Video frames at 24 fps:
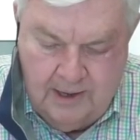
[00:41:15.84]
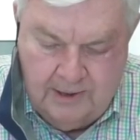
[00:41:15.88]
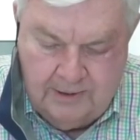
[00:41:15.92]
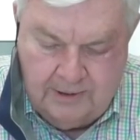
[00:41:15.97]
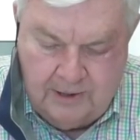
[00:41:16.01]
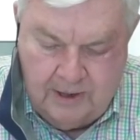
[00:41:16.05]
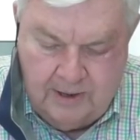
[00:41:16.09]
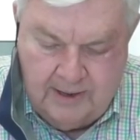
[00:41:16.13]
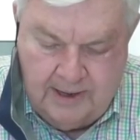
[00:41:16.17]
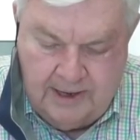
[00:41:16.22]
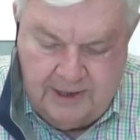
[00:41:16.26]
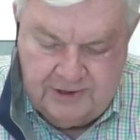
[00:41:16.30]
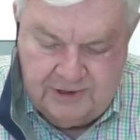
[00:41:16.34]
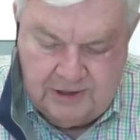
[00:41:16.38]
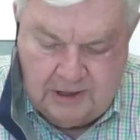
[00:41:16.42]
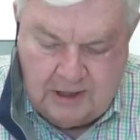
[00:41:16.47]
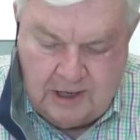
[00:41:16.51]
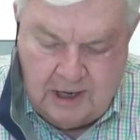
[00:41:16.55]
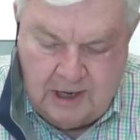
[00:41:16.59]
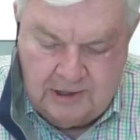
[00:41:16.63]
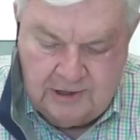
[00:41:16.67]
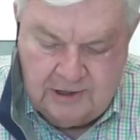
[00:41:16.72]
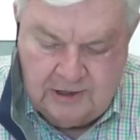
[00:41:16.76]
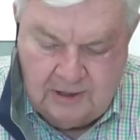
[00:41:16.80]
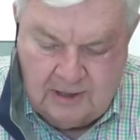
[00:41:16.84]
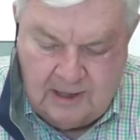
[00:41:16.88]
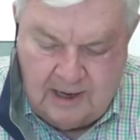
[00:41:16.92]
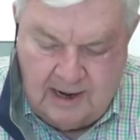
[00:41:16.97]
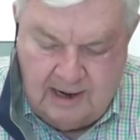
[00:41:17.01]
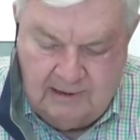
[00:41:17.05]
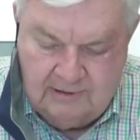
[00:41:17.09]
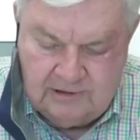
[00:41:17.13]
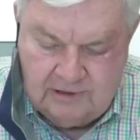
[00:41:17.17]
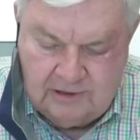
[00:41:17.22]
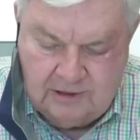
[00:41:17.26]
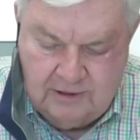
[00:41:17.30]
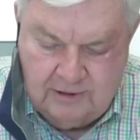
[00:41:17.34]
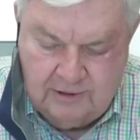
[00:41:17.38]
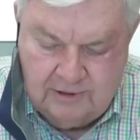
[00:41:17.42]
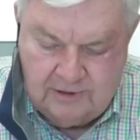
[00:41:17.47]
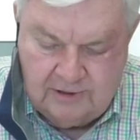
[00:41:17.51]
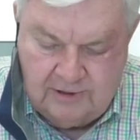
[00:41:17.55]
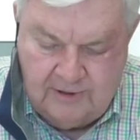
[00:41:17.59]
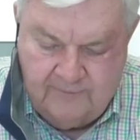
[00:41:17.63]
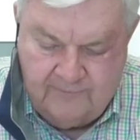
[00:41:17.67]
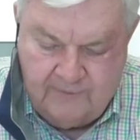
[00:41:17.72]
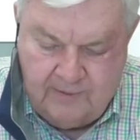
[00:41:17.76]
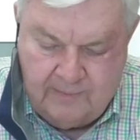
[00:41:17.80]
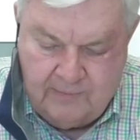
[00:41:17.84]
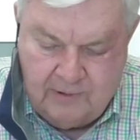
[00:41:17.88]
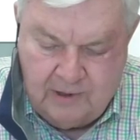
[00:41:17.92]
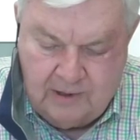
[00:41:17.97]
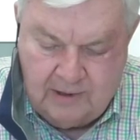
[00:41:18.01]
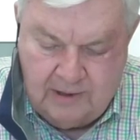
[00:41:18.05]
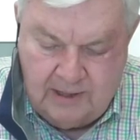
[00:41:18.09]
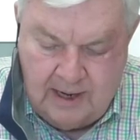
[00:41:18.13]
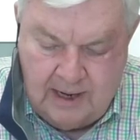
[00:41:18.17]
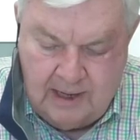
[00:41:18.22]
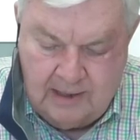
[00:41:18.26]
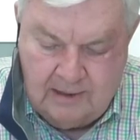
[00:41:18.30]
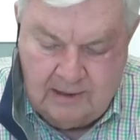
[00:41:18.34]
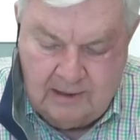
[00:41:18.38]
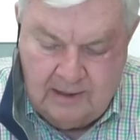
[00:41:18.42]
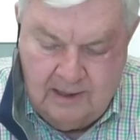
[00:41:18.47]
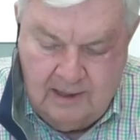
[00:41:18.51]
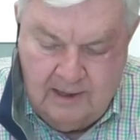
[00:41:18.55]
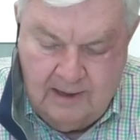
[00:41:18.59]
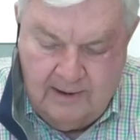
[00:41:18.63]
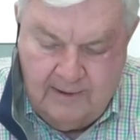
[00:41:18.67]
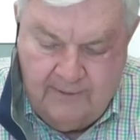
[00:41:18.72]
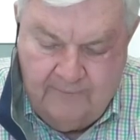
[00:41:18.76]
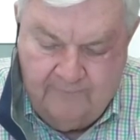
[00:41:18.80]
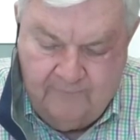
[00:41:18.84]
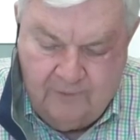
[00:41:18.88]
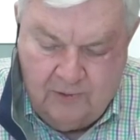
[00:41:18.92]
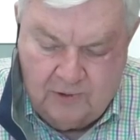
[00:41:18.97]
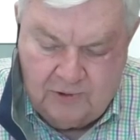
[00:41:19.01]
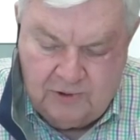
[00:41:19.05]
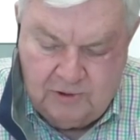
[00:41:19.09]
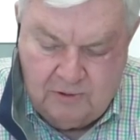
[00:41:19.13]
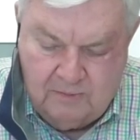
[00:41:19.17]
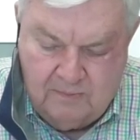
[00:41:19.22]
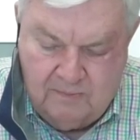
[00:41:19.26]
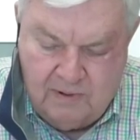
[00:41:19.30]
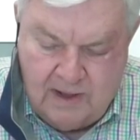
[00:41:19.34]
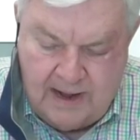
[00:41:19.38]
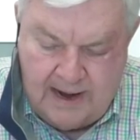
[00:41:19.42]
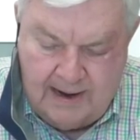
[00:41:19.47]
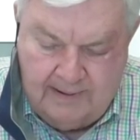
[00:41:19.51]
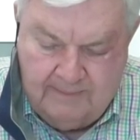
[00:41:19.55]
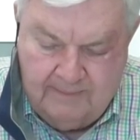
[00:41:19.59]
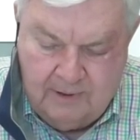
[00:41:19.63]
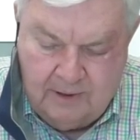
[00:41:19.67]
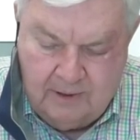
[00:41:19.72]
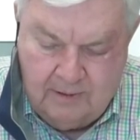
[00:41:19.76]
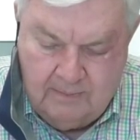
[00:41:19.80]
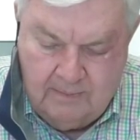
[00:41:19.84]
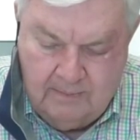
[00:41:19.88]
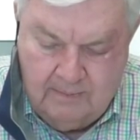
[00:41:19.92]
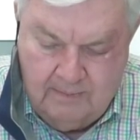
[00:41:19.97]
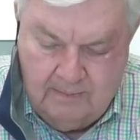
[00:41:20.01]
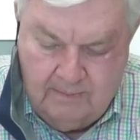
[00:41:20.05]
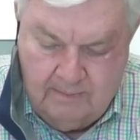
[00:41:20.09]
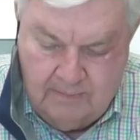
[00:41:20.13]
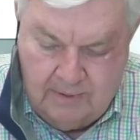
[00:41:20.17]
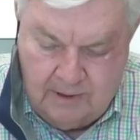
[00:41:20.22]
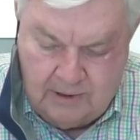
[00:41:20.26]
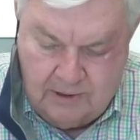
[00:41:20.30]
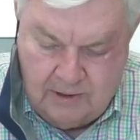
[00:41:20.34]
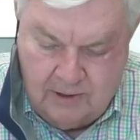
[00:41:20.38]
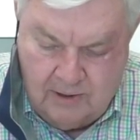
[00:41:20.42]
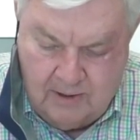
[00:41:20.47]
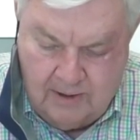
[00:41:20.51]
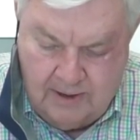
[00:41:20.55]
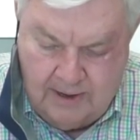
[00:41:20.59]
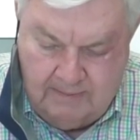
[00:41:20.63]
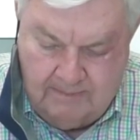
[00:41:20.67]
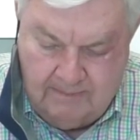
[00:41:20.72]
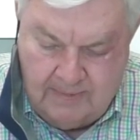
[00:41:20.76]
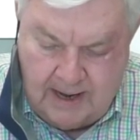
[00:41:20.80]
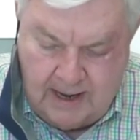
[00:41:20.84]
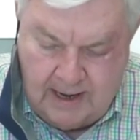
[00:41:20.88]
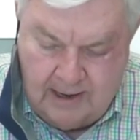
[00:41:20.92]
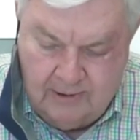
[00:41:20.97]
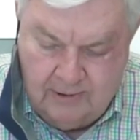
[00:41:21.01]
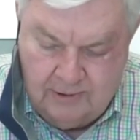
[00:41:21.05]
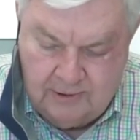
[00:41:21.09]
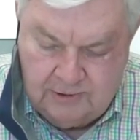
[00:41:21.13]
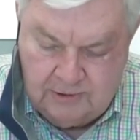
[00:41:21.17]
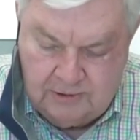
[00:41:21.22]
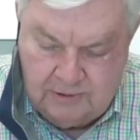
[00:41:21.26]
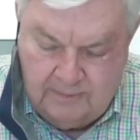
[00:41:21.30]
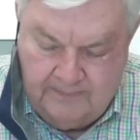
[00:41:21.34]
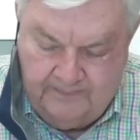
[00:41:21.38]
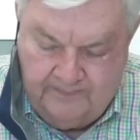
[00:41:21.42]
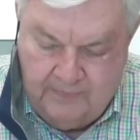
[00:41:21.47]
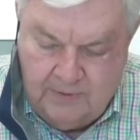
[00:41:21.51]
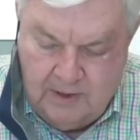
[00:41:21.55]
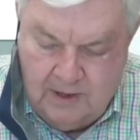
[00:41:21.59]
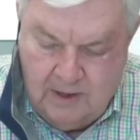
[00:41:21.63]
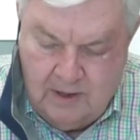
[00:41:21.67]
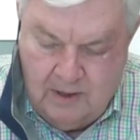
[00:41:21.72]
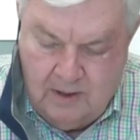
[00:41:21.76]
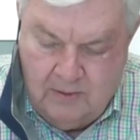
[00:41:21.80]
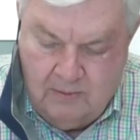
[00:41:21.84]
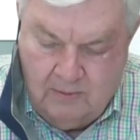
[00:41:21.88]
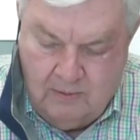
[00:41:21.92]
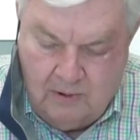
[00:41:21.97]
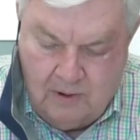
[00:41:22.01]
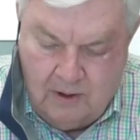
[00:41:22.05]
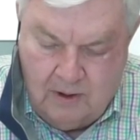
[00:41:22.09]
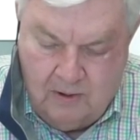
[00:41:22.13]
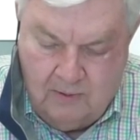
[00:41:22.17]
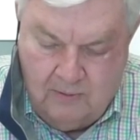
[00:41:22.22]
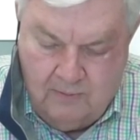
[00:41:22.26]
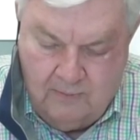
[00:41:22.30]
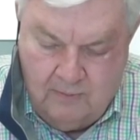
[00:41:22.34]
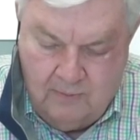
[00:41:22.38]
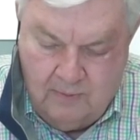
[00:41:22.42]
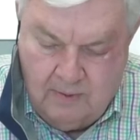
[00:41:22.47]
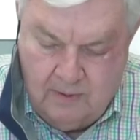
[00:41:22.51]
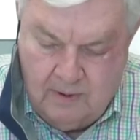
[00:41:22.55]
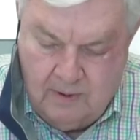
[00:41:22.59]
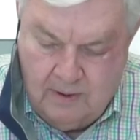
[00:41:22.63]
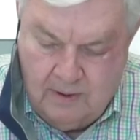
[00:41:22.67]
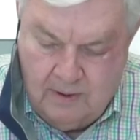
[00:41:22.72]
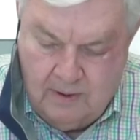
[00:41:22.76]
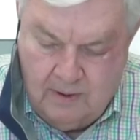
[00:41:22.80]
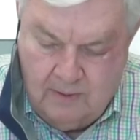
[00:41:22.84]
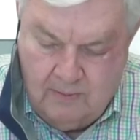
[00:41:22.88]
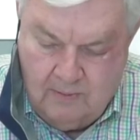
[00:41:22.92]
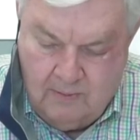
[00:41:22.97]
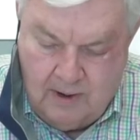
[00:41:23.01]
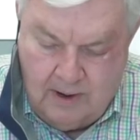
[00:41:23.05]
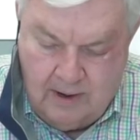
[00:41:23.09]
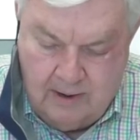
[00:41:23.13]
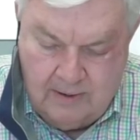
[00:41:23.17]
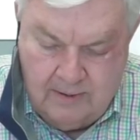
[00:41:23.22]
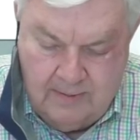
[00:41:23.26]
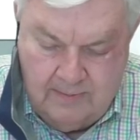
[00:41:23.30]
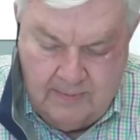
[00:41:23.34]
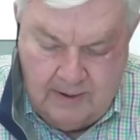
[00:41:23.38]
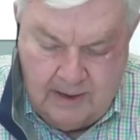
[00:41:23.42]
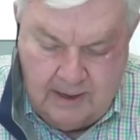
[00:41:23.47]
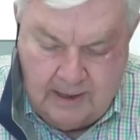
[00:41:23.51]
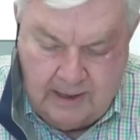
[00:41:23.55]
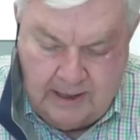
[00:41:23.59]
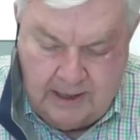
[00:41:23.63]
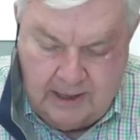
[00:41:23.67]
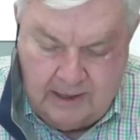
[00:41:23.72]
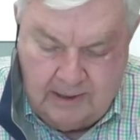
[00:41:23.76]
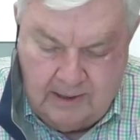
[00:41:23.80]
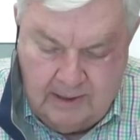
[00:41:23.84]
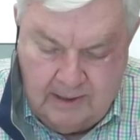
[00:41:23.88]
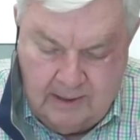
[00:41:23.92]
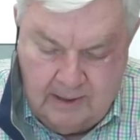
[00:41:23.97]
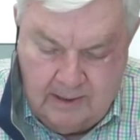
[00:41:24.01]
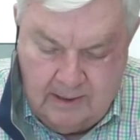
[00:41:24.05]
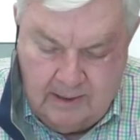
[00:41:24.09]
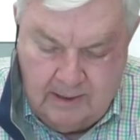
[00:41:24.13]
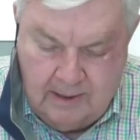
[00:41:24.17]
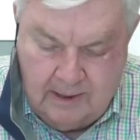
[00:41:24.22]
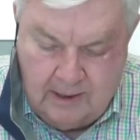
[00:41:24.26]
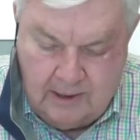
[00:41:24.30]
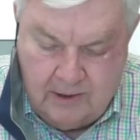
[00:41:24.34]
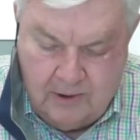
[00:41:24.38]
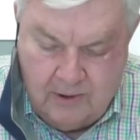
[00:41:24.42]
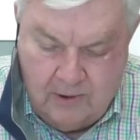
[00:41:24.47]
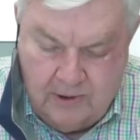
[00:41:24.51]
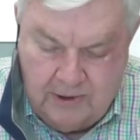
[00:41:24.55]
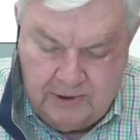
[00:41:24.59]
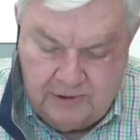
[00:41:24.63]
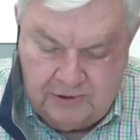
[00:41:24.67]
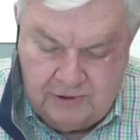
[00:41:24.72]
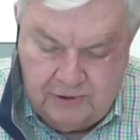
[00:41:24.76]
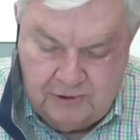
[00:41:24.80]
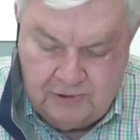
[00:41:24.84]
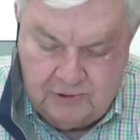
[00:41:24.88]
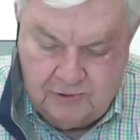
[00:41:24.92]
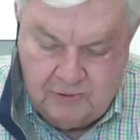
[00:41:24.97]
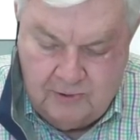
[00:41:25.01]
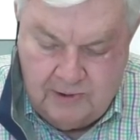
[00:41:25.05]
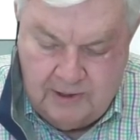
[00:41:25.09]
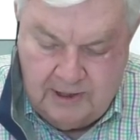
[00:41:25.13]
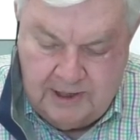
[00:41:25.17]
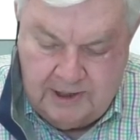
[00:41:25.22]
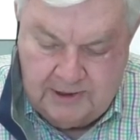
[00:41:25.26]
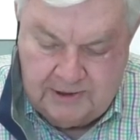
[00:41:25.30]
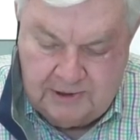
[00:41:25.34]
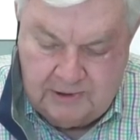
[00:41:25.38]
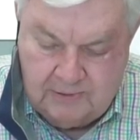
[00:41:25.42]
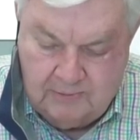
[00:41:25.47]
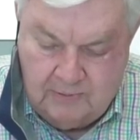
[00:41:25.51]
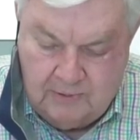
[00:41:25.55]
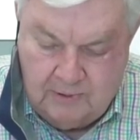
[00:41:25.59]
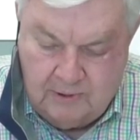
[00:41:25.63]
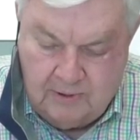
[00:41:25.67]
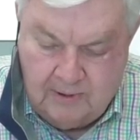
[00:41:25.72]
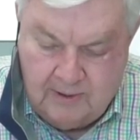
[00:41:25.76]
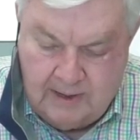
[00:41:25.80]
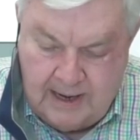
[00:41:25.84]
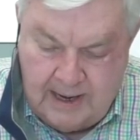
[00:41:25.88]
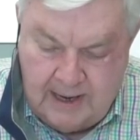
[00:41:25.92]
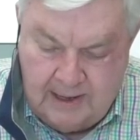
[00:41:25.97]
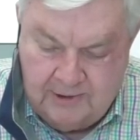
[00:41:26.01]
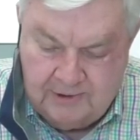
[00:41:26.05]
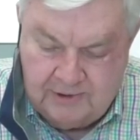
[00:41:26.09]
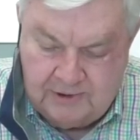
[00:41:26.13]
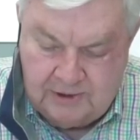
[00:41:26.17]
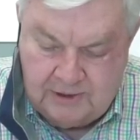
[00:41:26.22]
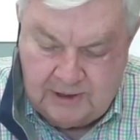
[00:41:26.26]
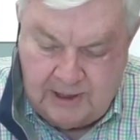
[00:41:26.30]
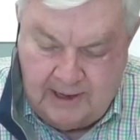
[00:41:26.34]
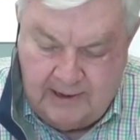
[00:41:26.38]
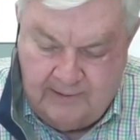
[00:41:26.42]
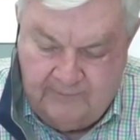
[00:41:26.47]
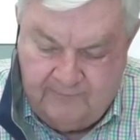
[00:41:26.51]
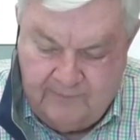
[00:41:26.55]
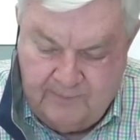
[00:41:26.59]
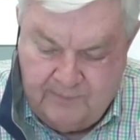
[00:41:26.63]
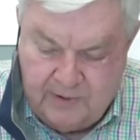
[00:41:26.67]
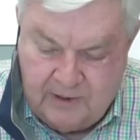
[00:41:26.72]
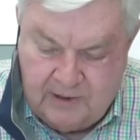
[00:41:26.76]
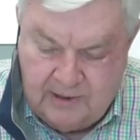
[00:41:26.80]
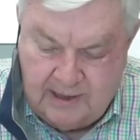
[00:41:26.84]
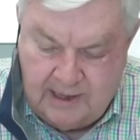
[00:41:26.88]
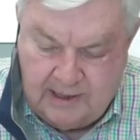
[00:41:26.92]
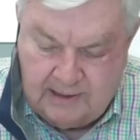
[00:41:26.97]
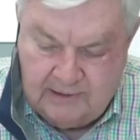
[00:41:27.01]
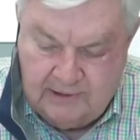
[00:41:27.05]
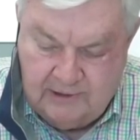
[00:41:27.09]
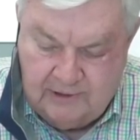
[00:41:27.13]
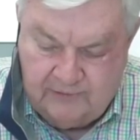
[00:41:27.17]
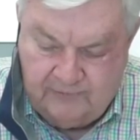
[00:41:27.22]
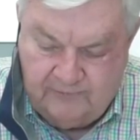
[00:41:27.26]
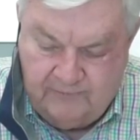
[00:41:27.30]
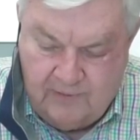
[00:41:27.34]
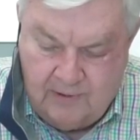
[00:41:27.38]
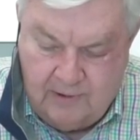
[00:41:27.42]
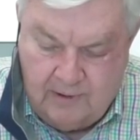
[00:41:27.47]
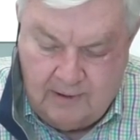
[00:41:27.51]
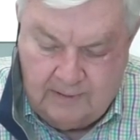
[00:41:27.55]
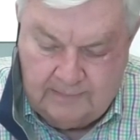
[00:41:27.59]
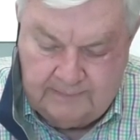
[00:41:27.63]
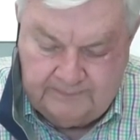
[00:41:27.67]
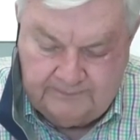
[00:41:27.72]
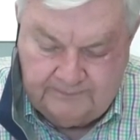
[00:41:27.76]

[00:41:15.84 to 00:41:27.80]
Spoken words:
Adult Education Life Skills, November the 10th, virtual Black Maternity Matters. We're all welcome and encouraged to join us and learn how to save and protect this fall.